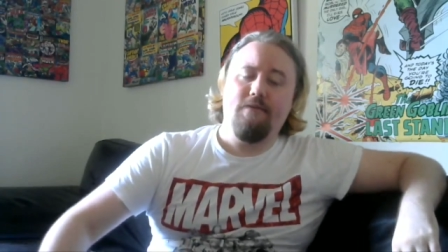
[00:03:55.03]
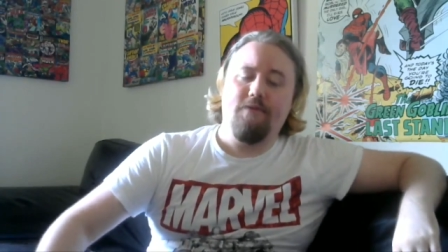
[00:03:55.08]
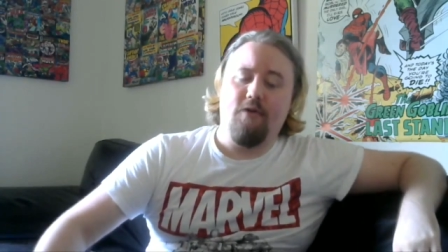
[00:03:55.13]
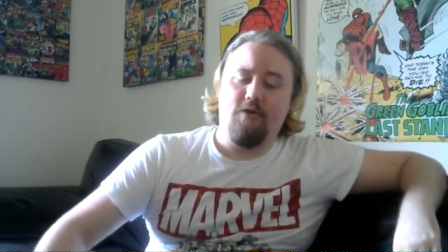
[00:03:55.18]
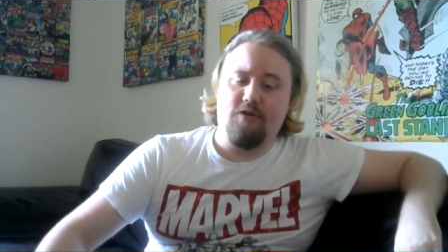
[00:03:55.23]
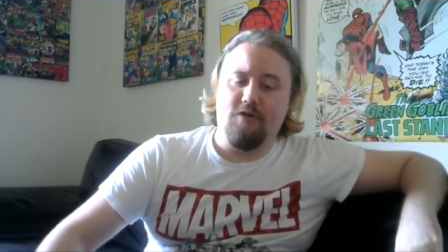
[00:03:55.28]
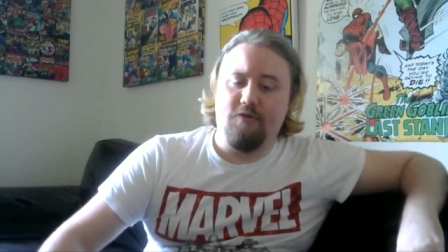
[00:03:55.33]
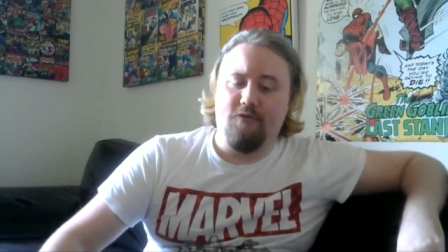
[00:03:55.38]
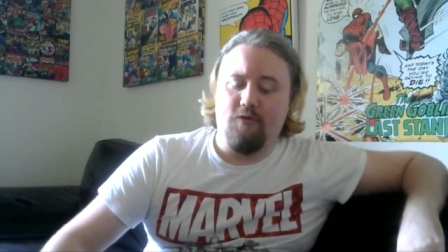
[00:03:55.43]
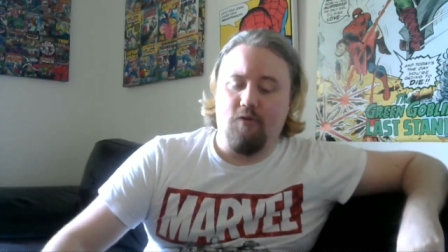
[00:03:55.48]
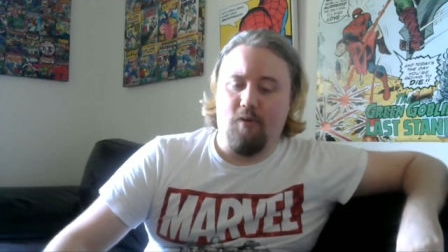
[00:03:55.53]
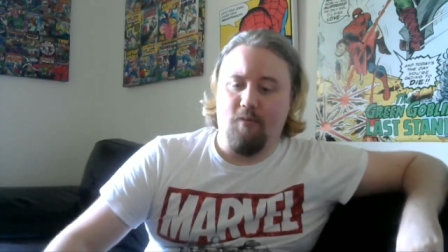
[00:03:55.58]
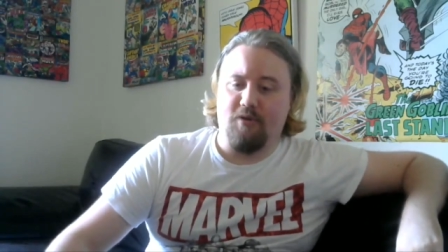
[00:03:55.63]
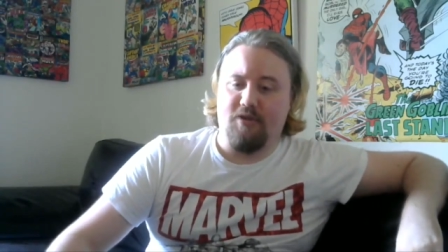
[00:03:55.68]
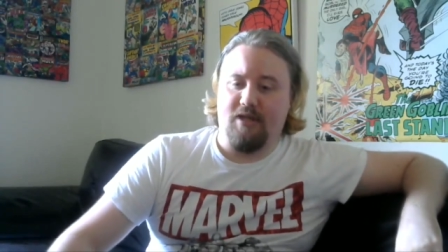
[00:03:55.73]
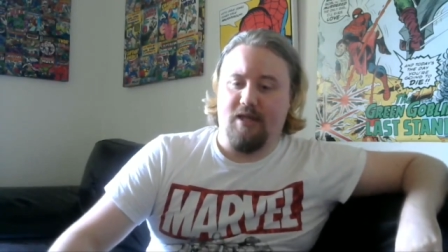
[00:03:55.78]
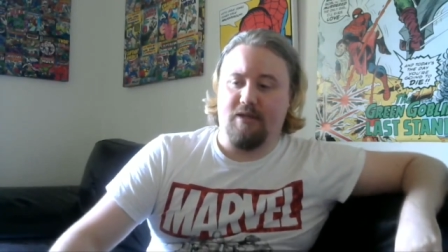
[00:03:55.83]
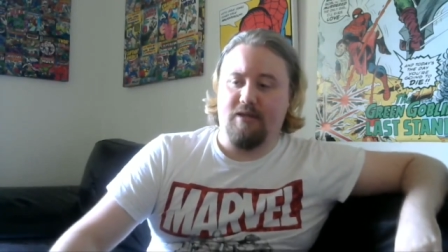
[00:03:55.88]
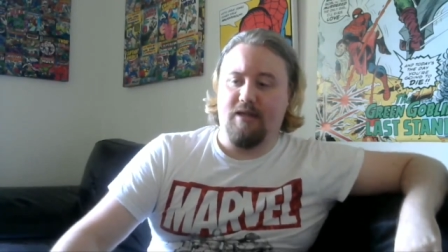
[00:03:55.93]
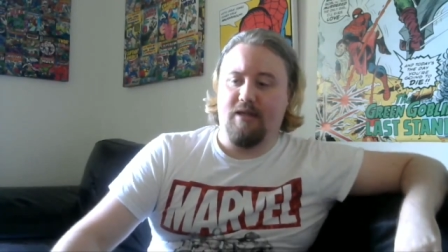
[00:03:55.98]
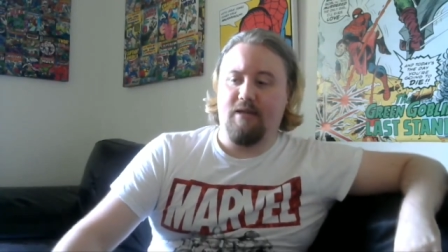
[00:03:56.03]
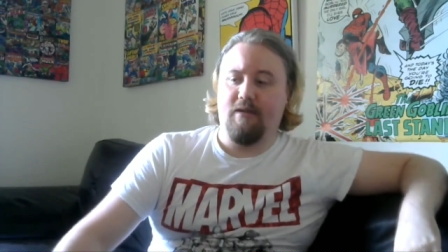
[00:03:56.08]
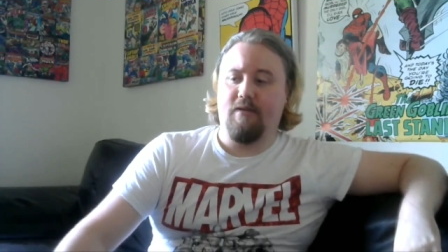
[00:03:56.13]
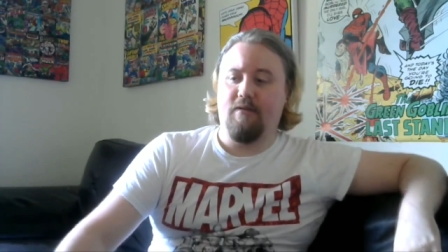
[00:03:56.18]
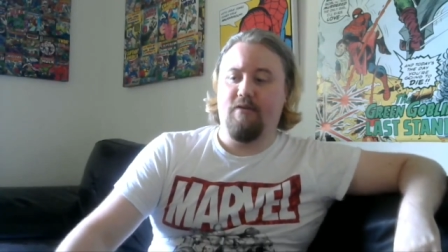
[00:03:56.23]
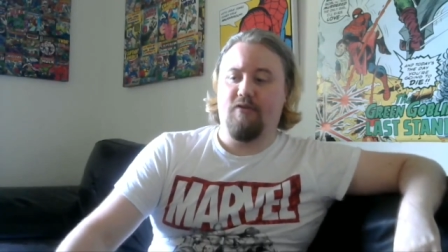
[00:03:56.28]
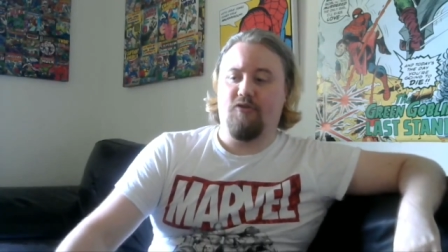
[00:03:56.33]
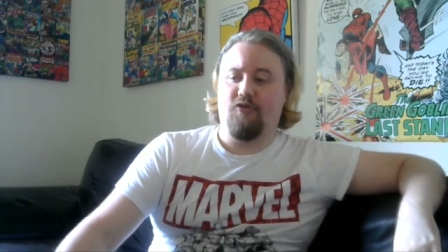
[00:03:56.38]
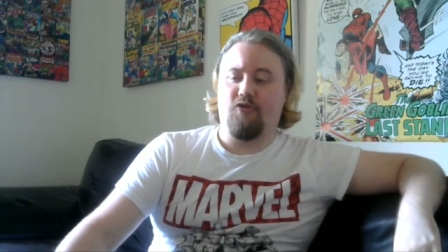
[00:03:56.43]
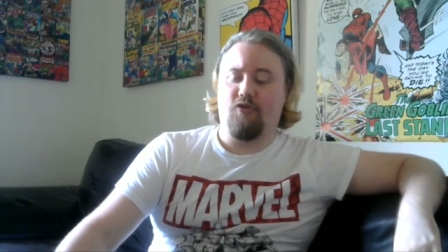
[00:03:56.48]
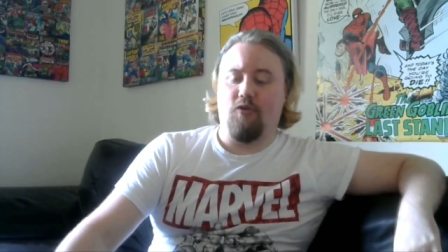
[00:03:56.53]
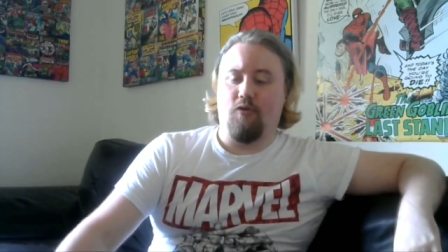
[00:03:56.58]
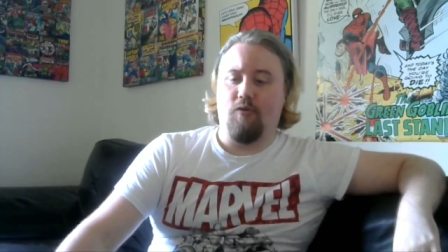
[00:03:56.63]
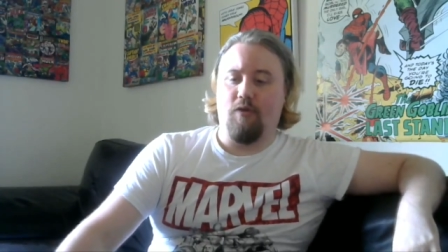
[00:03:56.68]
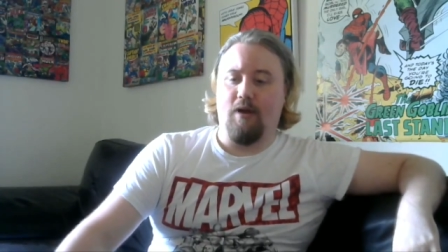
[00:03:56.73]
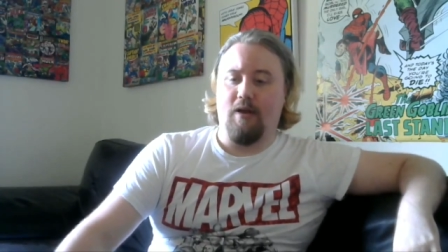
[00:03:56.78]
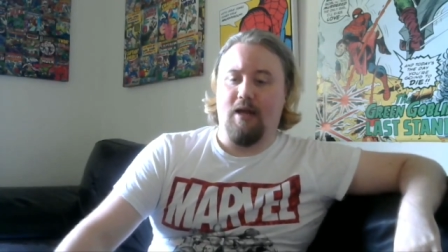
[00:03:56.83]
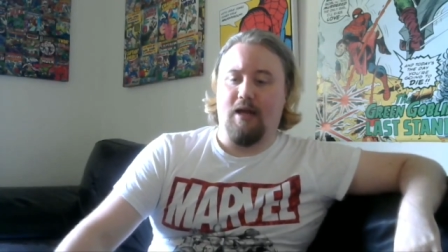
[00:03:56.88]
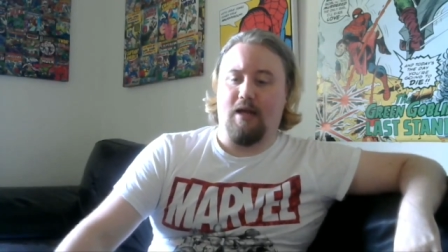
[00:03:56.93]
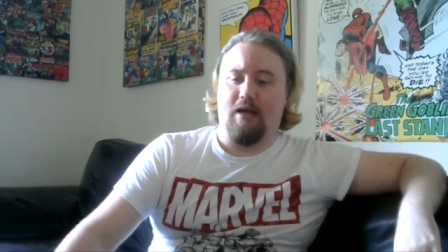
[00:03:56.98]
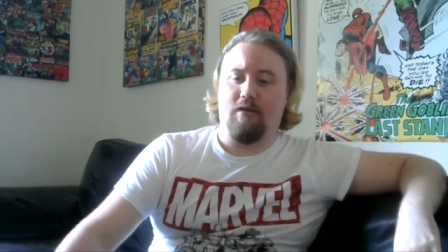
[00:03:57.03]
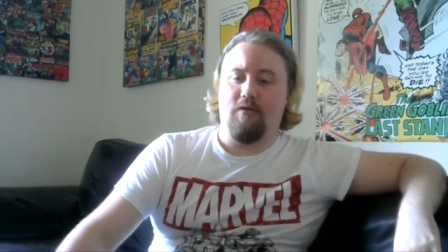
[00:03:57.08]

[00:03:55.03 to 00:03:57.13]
First and foremost, I think it's story, like,